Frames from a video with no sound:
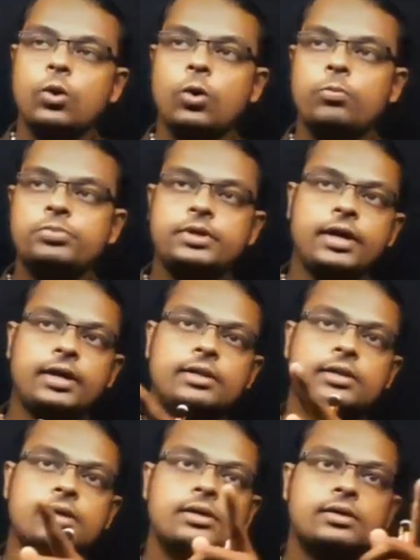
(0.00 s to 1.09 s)
Obtain
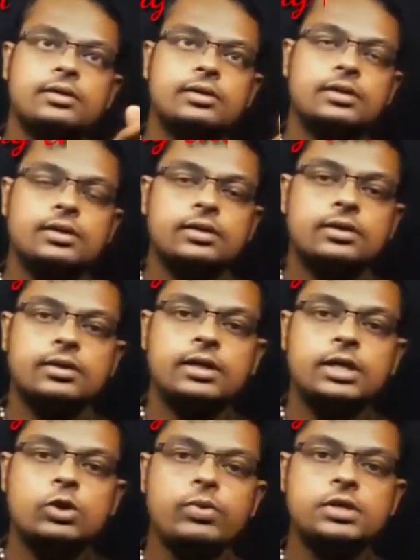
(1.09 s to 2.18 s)
the
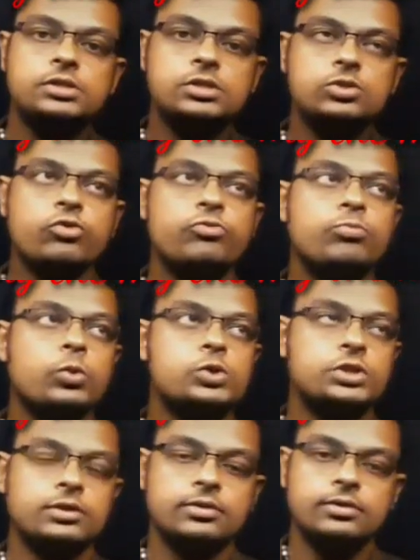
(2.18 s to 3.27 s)
equations of
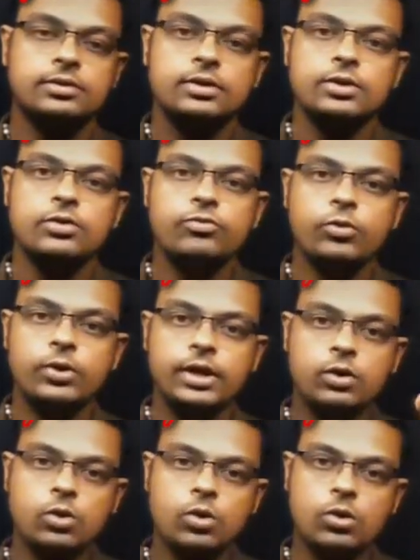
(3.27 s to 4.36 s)
motion for a
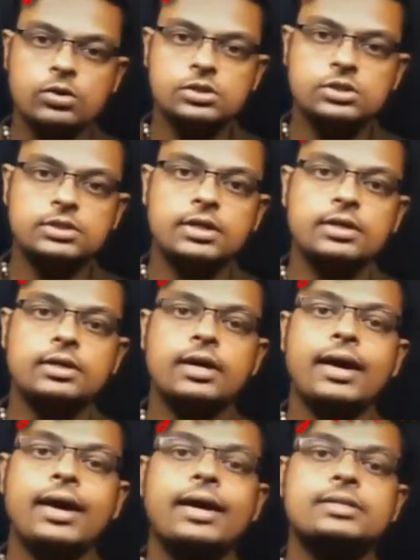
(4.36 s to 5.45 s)
constant
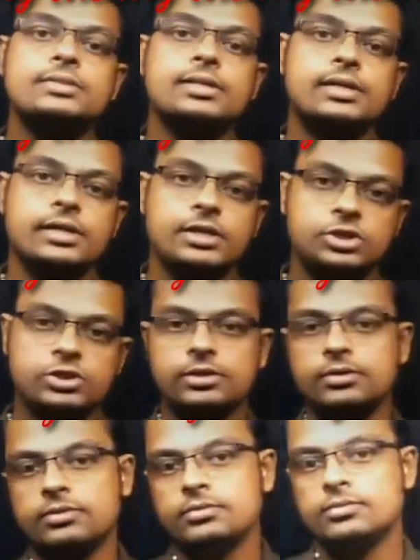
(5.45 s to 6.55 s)

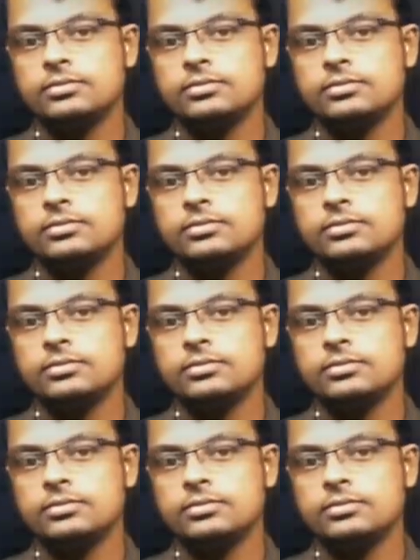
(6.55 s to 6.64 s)
acceleration